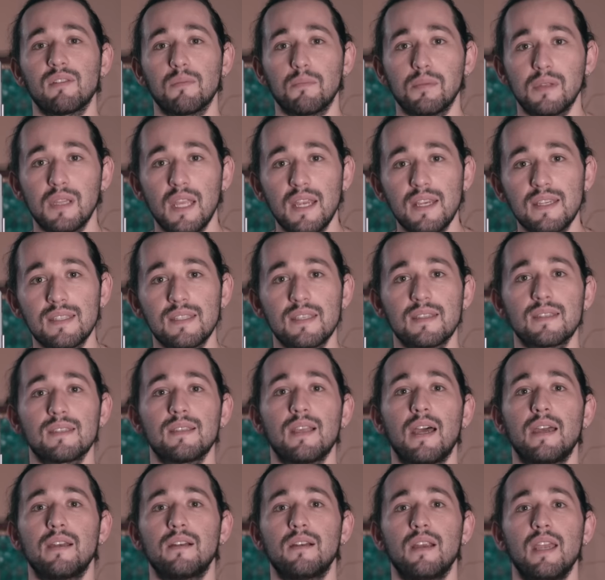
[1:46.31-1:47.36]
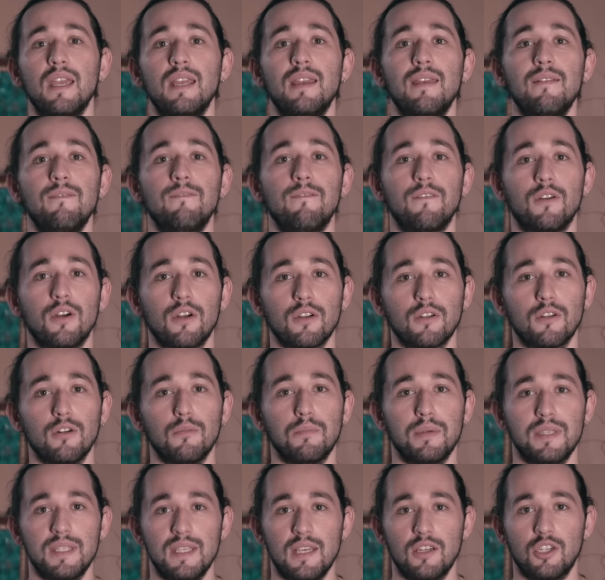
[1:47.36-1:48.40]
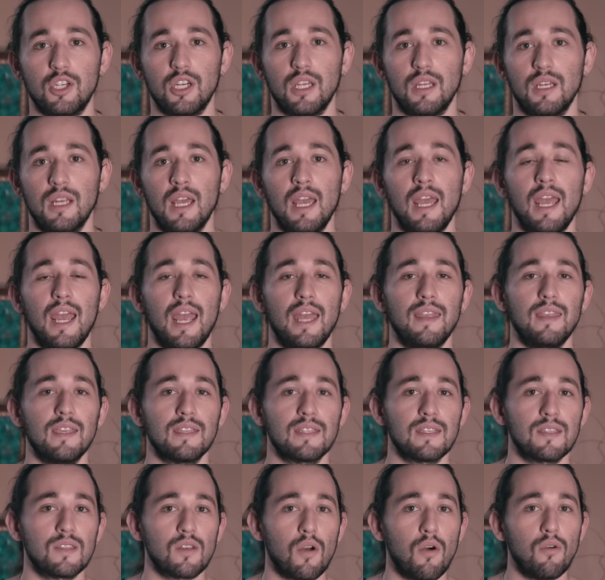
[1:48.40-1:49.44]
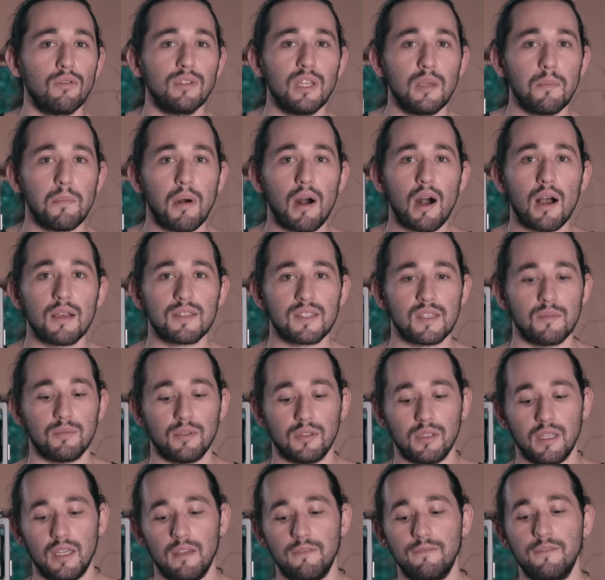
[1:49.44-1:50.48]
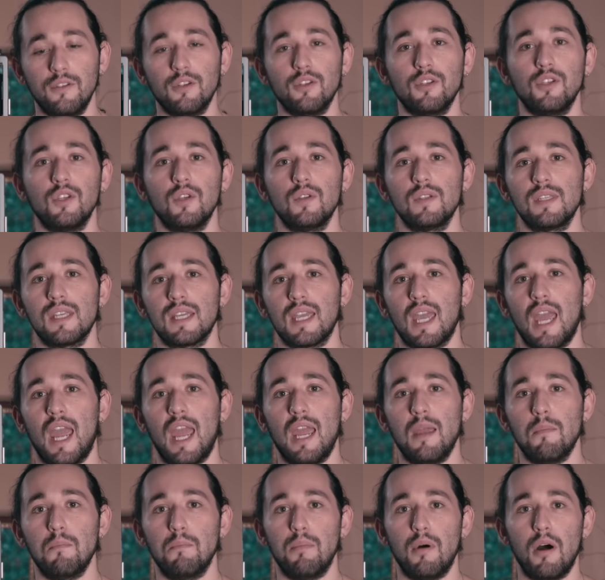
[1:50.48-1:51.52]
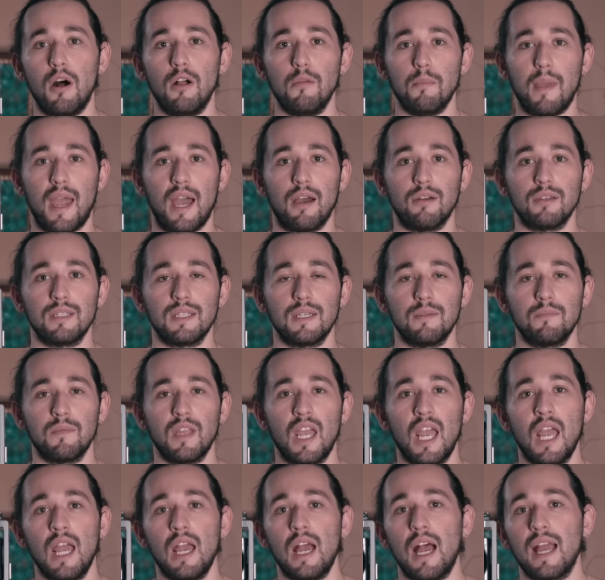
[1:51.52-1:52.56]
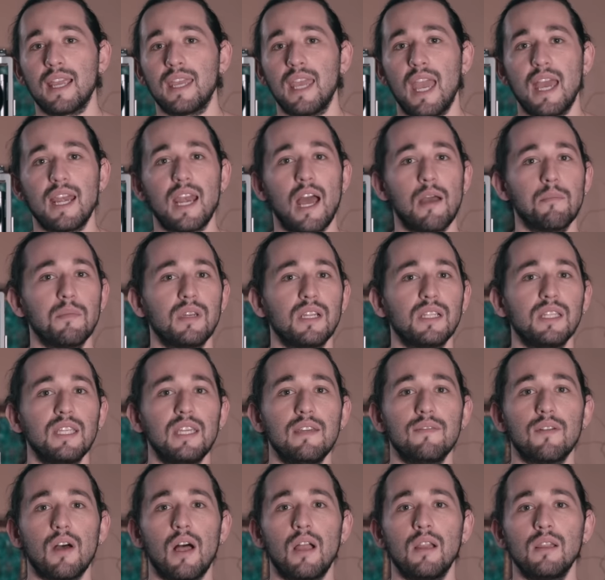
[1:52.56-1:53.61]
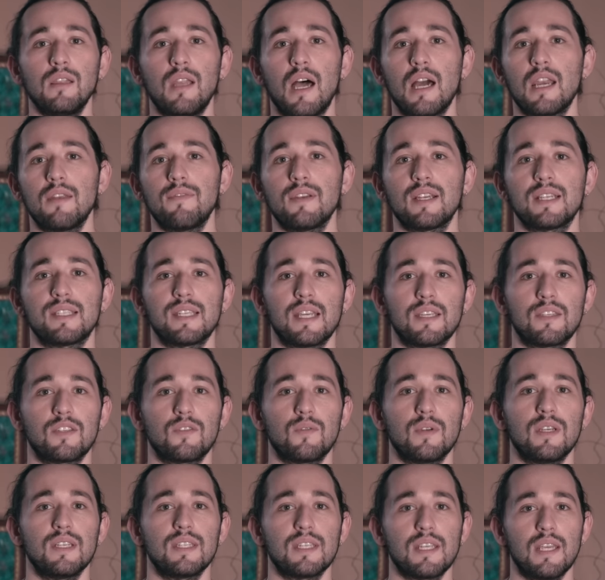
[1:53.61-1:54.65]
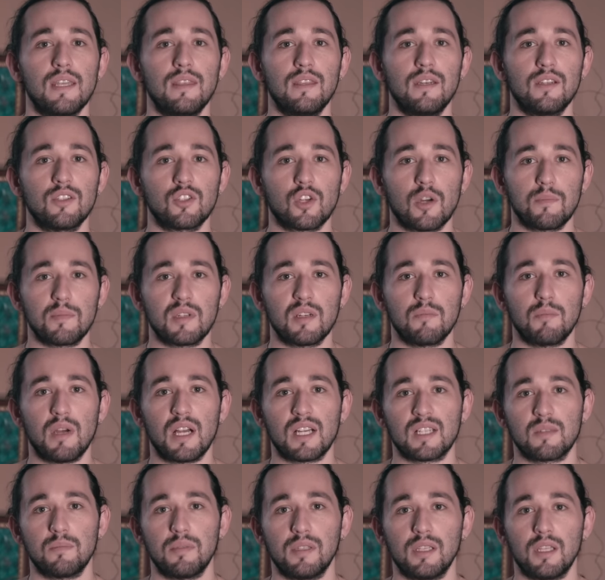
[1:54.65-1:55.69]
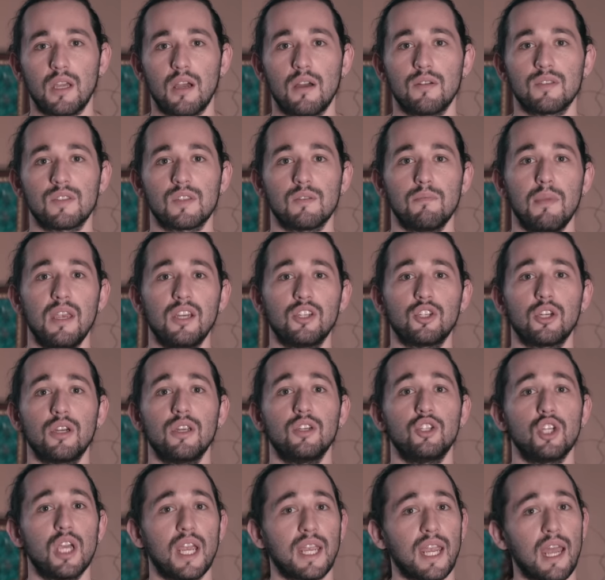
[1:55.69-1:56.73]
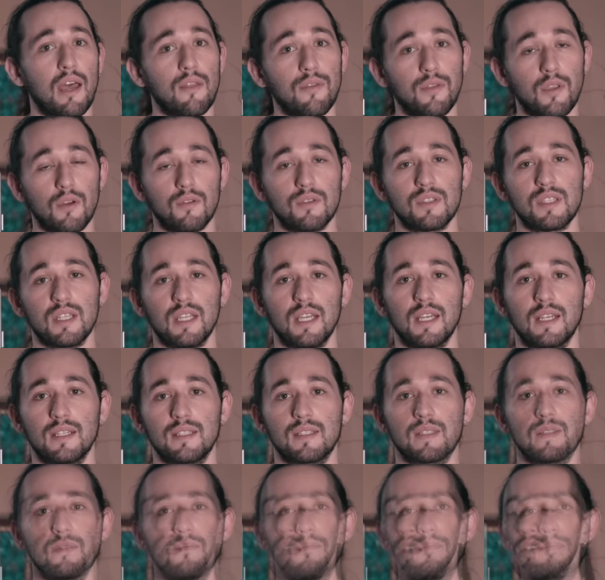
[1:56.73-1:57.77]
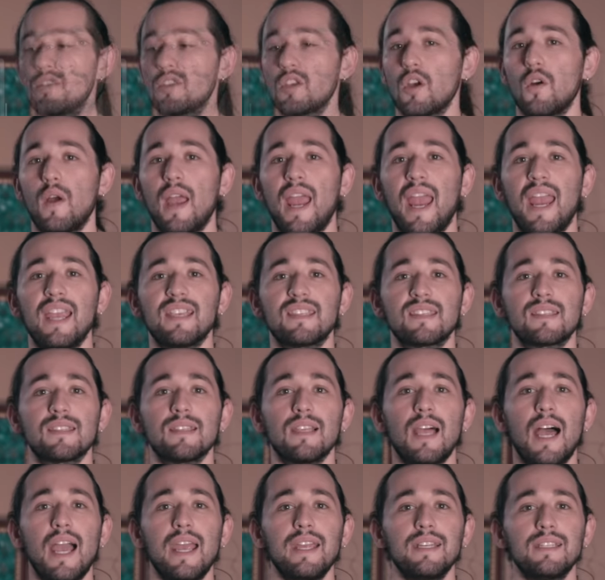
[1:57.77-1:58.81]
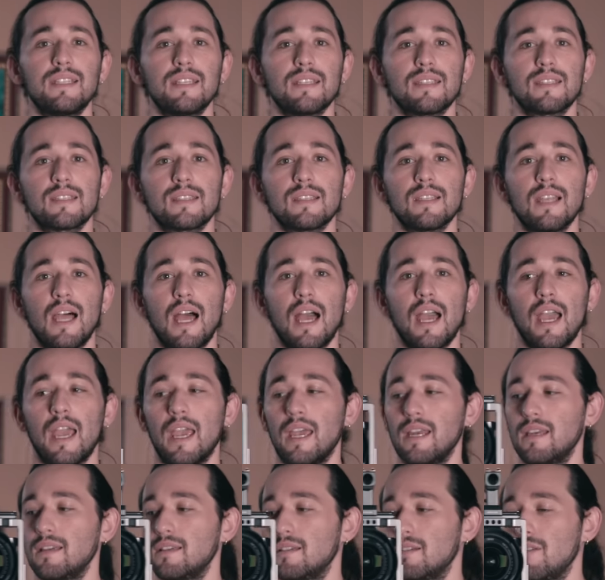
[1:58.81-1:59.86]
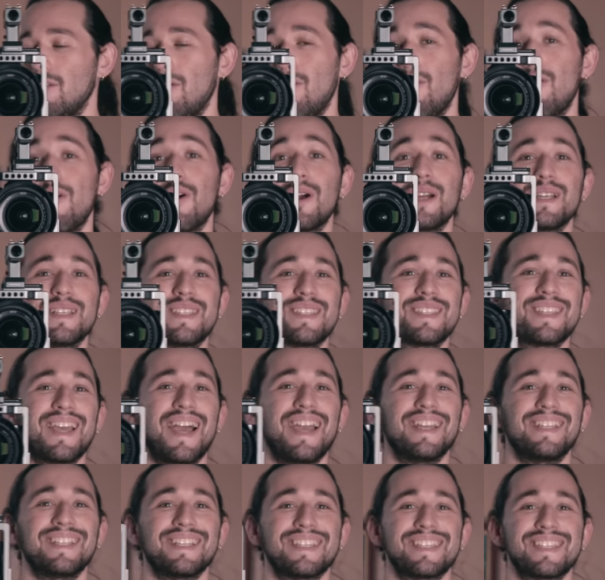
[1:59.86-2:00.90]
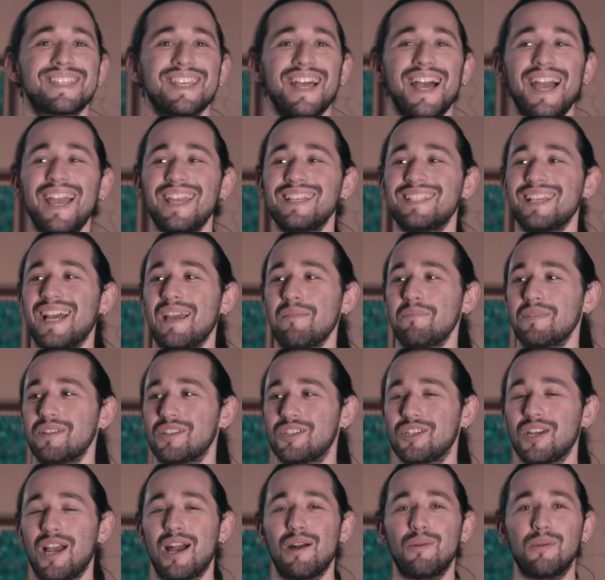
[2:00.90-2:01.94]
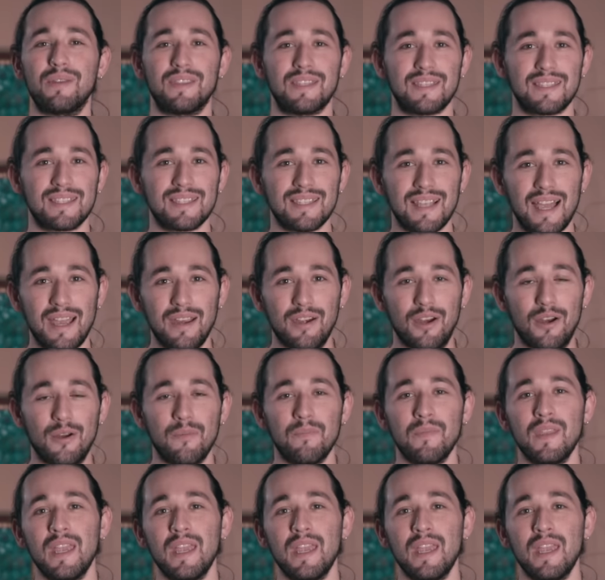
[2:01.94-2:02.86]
to place the slider in a vertical position. And this is only possible if you're using a ball mount. Again, I'm gonna leave a lot of accessories in the description box below, so make sure you check out those links. So a slide to slide or side to side type of shot with a slider